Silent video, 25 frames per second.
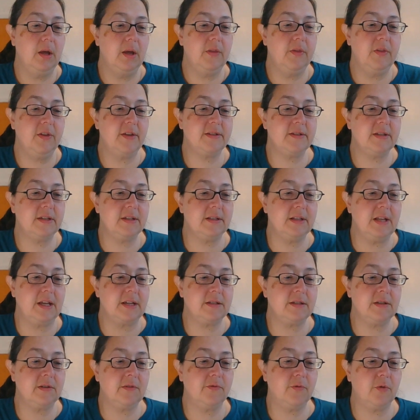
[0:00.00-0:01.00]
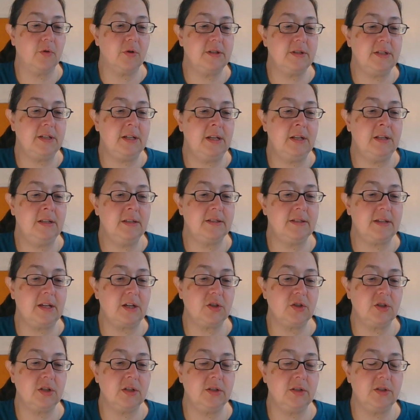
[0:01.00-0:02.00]
This is lesson 14,
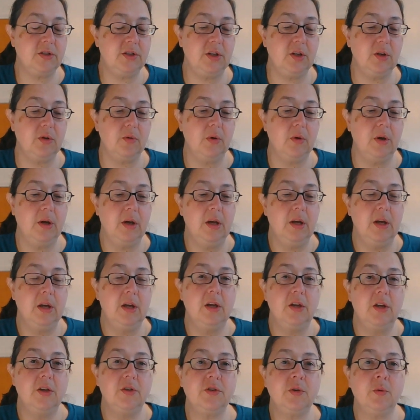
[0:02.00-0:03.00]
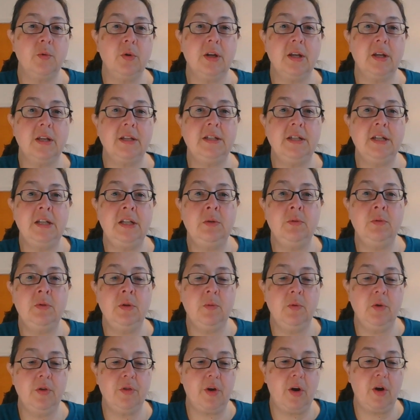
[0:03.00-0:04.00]
session 2. So we're continuing
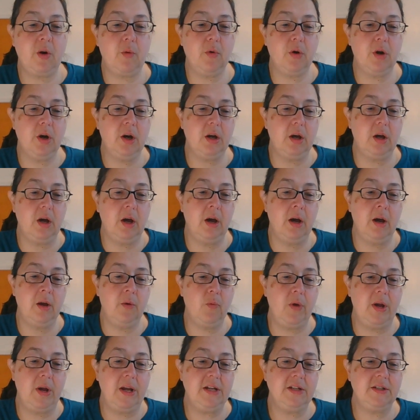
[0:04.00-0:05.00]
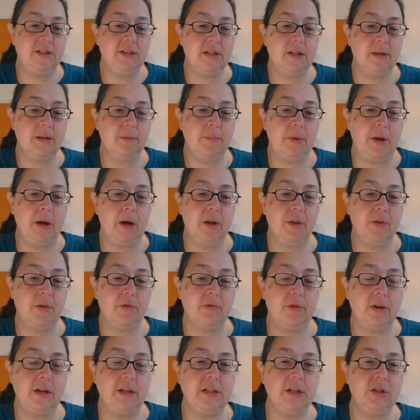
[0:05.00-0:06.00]
with our work on ways to compare
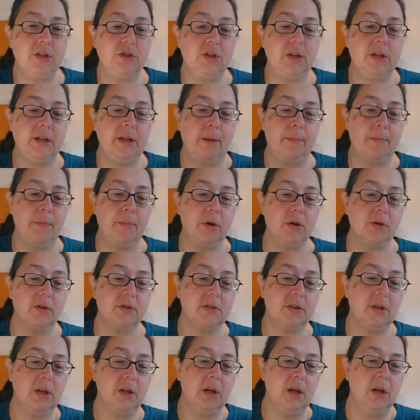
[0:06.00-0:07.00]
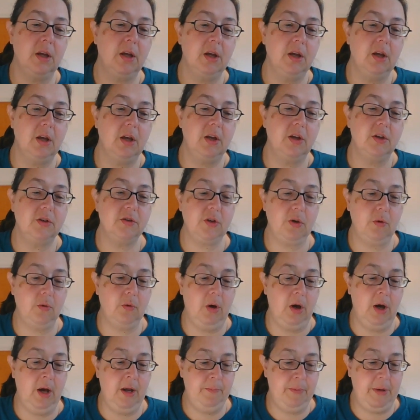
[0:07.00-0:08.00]
three-digit numbers. So
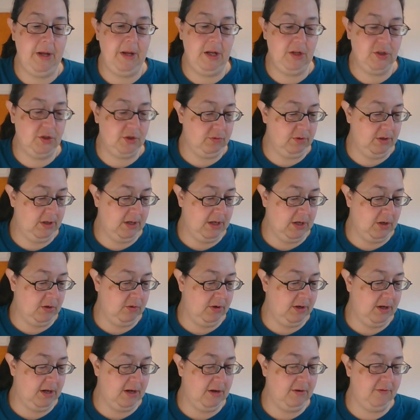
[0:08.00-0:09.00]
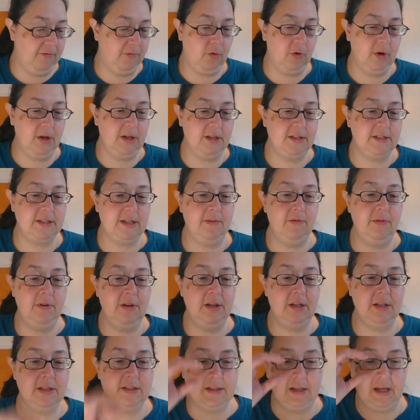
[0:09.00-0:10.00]
on page 347,
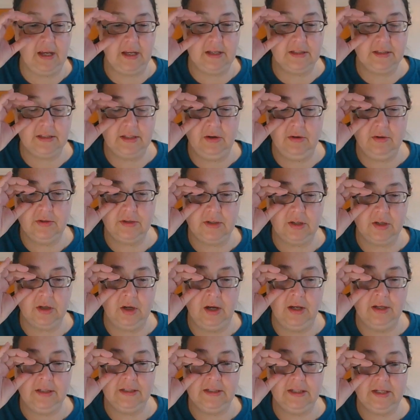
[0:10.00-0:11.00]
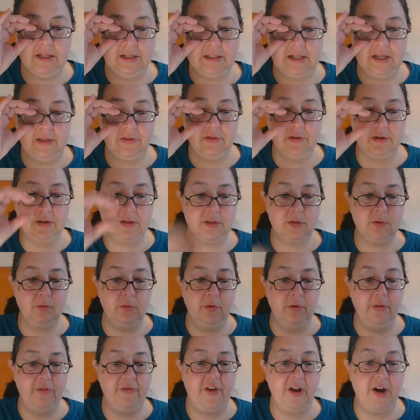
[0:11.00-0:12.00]
it says, there is a contest at the
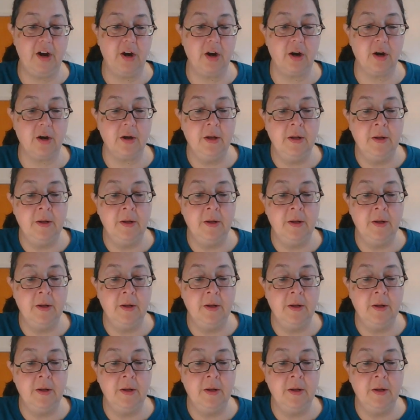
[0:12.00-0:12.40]
school fair.